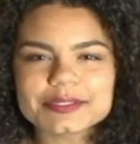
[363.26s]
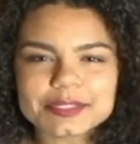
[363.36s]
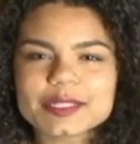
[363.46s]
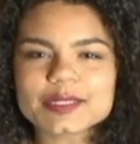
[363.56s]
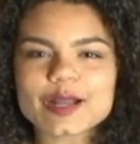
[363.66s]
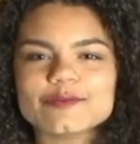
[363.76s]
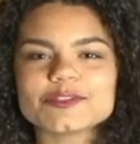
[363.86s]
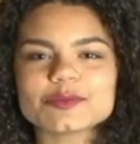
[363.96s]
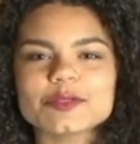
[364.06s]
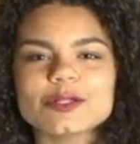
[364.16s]
a little
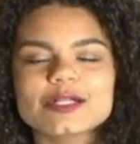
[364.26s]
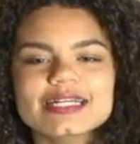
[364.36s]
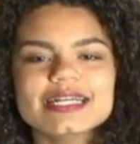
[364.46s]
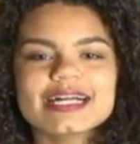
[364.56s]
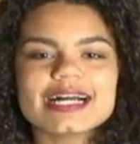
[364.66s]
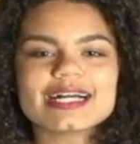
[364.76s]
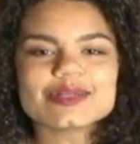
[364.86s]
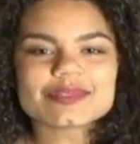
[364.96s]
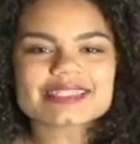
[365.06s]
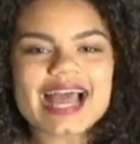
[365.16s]
uncomfortable
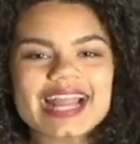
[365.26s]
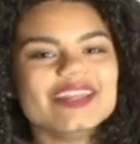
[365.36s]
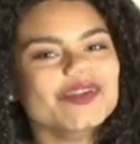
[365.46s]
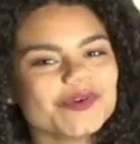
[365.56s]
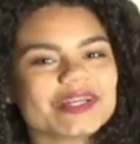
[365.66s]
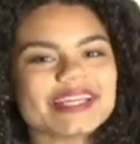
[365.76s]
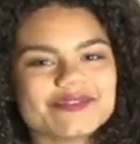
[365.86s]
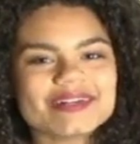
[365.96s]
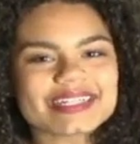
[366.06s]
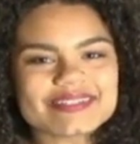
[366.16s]
because um, I knew what he
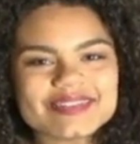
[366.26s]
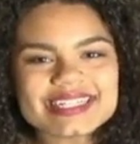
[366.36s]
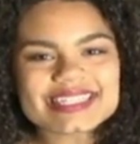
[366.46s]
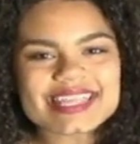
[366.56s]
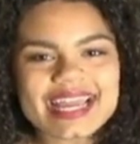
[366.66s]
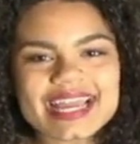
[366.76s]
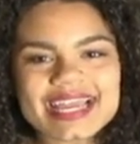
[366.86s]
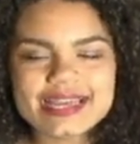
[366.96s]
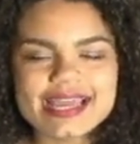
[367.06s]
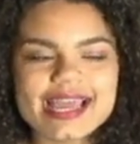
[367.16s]
wanted me to
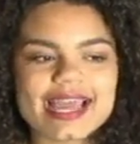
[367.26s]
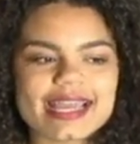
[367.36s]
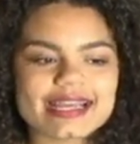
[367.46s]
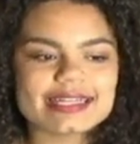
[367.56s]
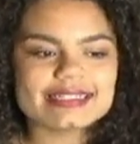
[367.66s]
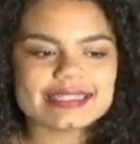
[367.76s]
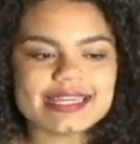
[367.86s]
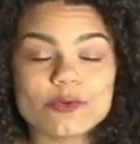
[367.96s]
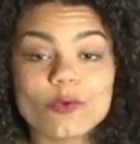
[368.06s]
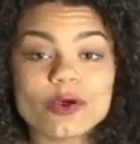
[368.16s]
say and
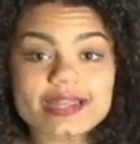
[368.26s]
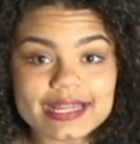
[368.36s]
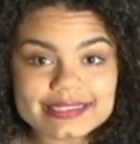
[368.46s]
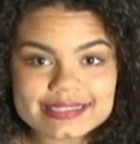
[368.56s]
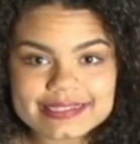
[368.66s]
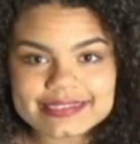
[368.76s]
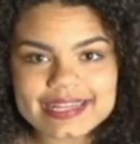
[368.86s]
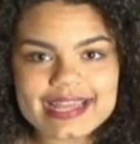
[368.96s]
he wouldn't.